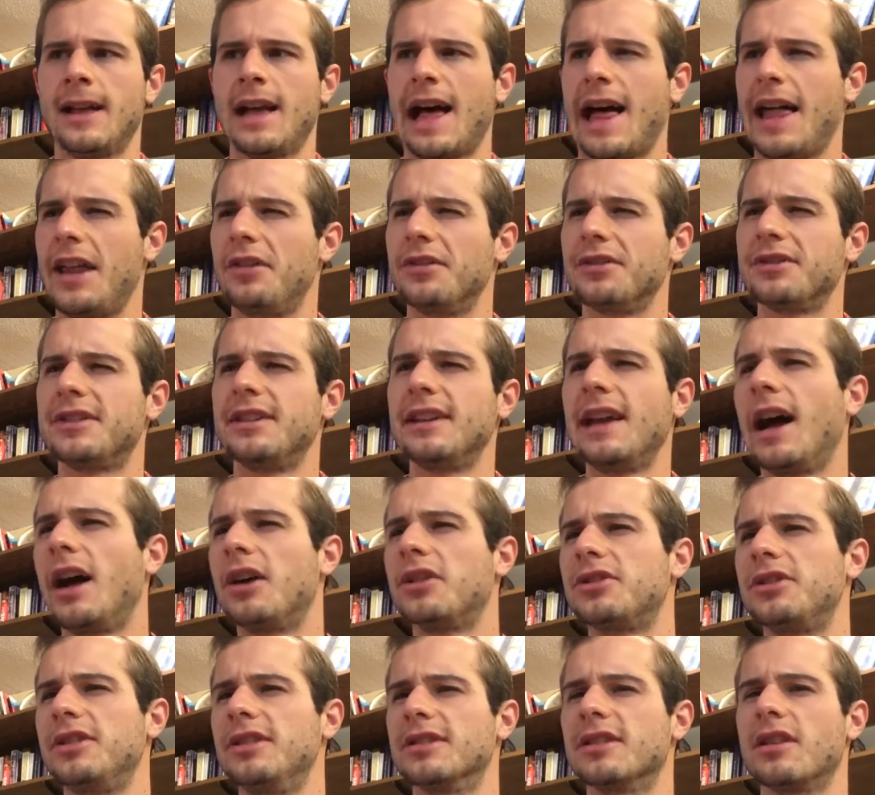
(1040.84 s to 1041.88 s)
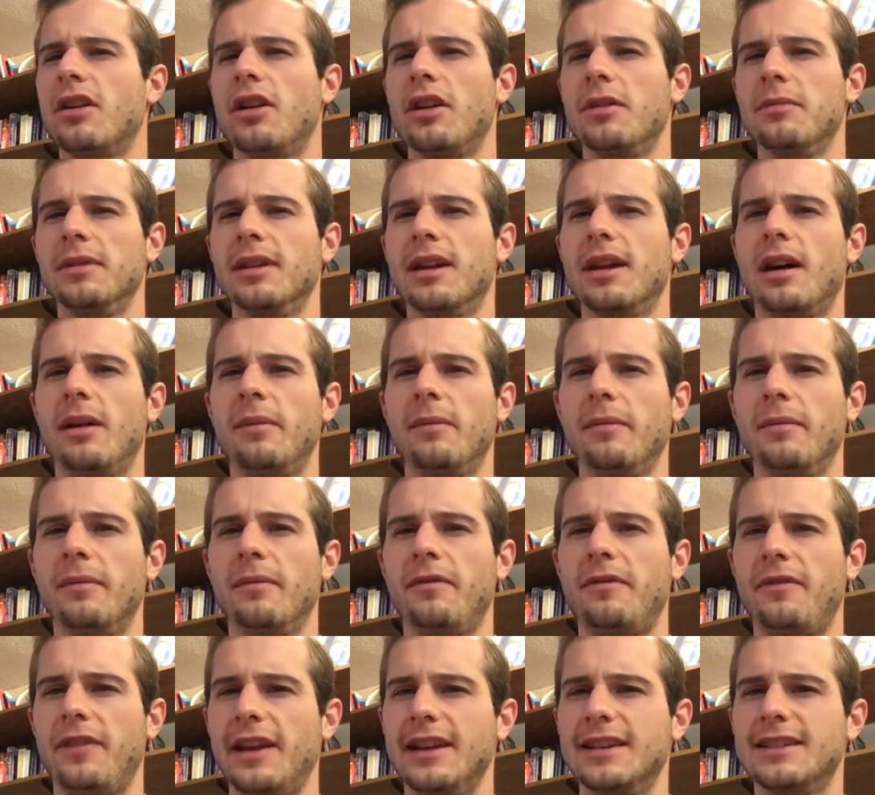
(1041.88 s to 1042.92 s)
I don't see how she's going to become
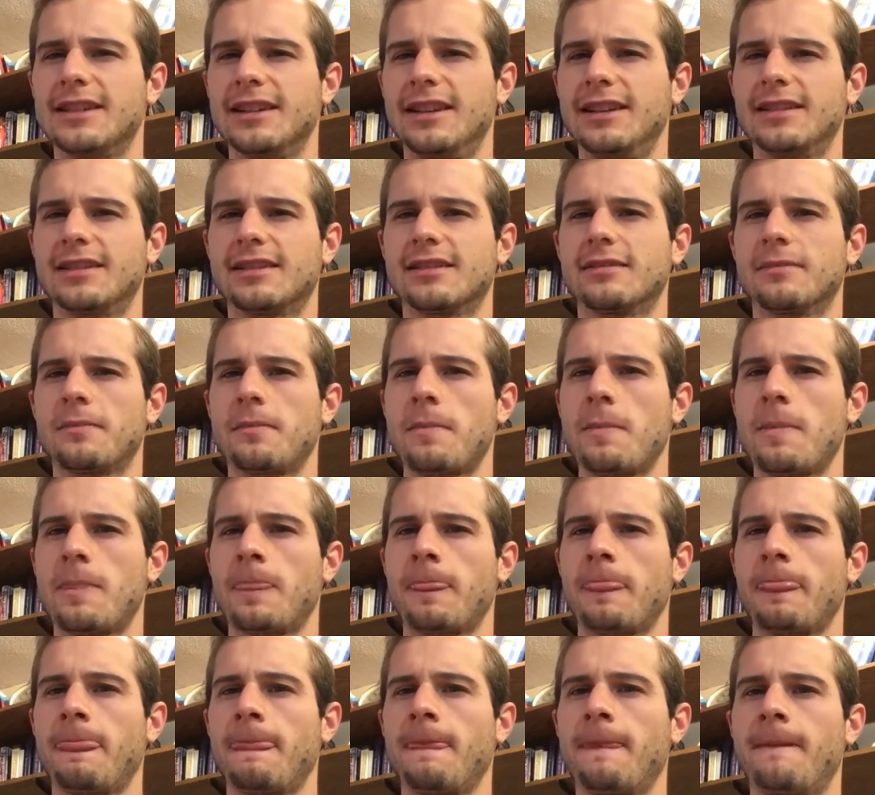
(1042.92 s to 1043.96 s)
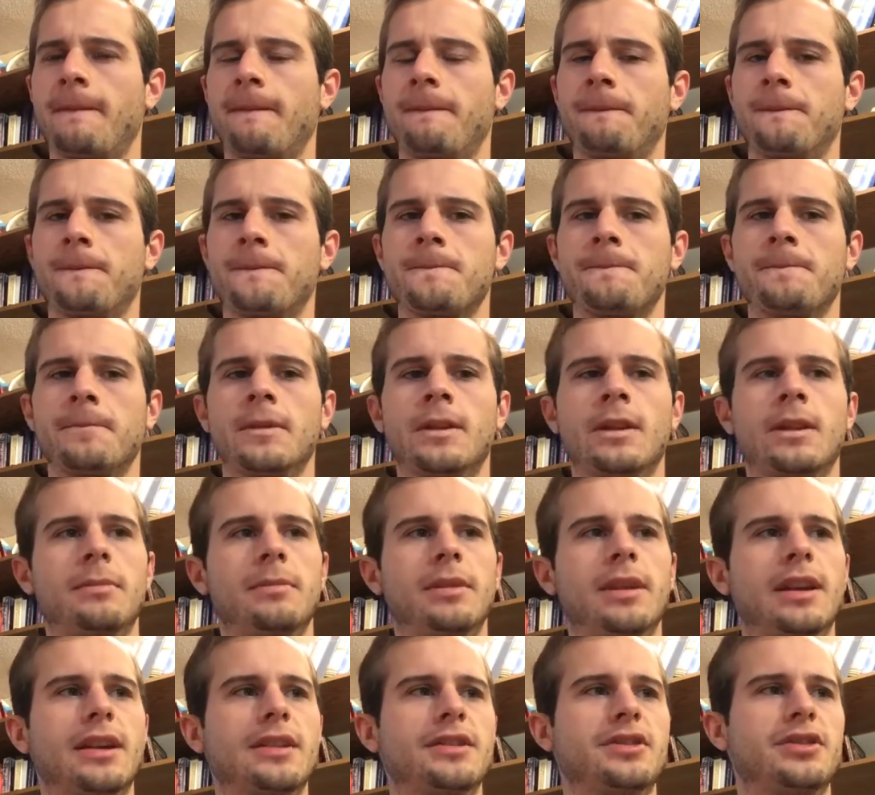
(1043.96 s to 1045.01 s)
faceless
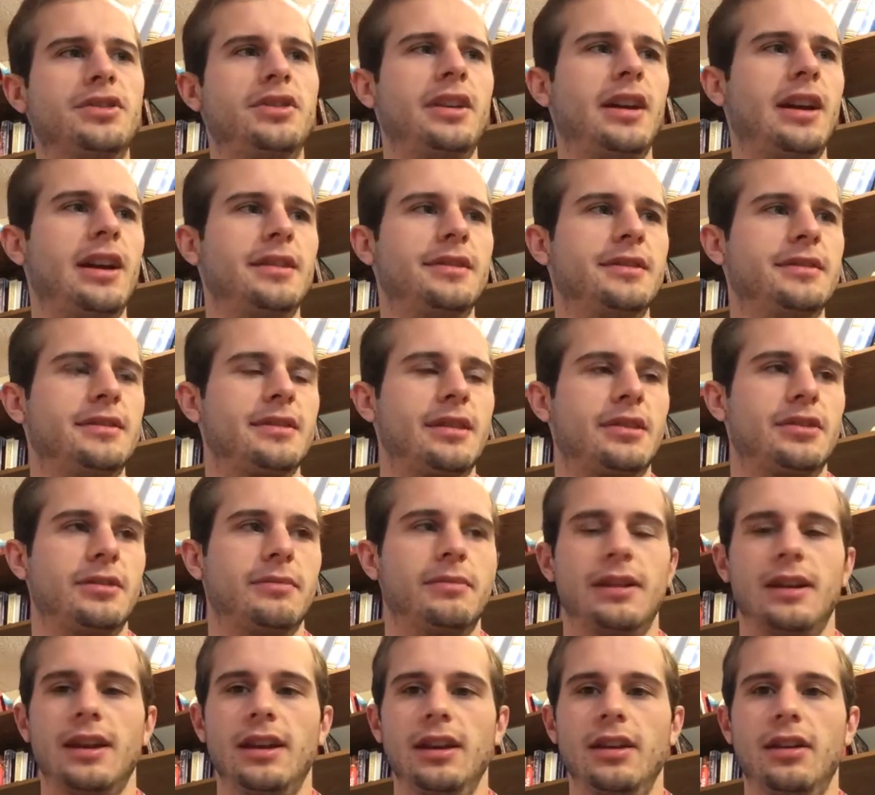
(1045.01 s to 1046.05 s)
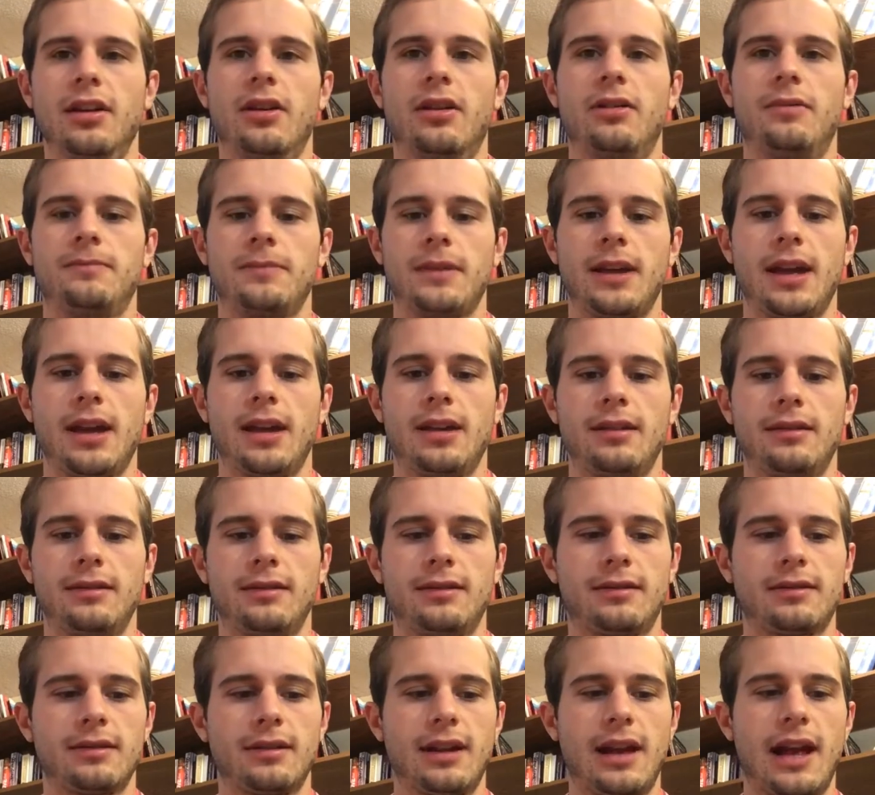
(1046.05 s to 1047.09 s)
because she has such a big ego and
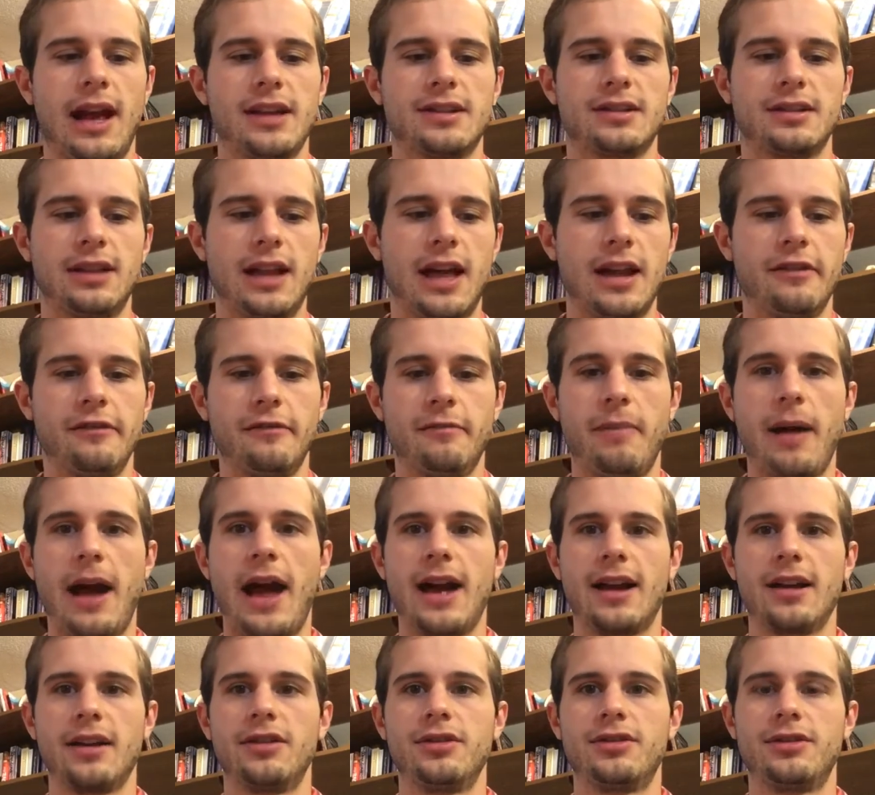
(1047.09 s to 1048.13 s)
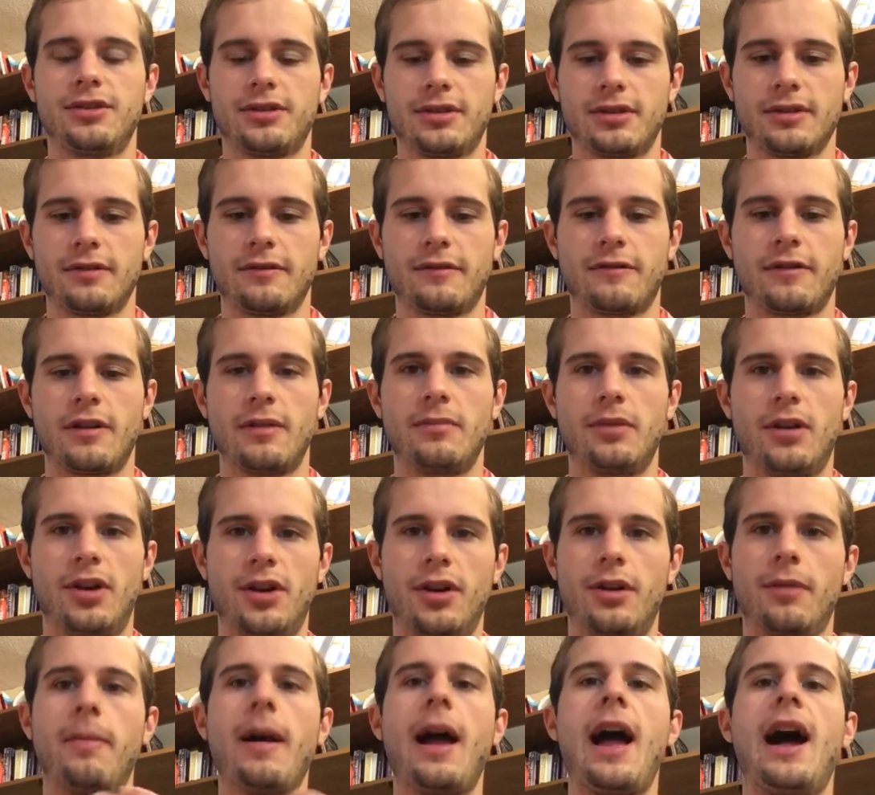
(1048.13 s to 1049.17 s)
has a lot of baggage from
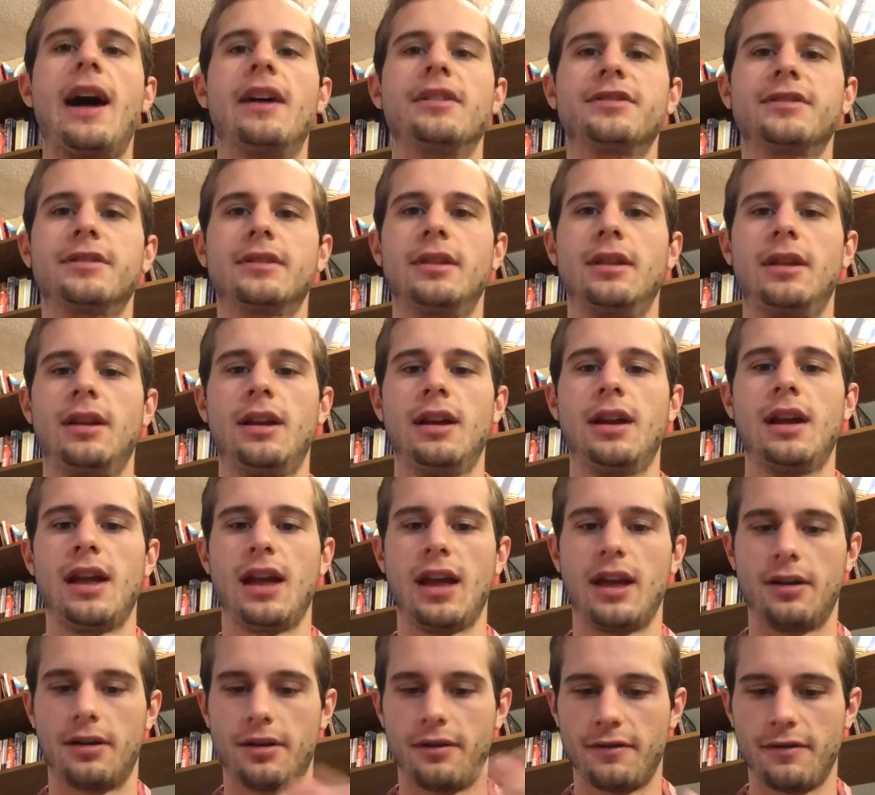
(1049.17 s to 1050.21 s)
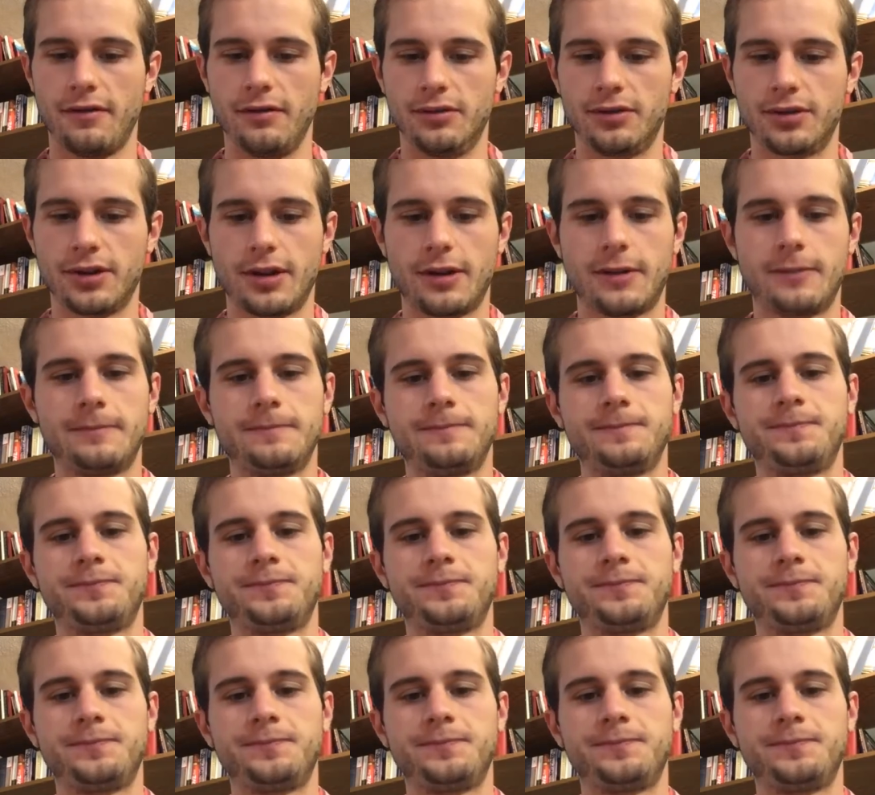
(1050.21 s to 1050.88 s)
her past and her future.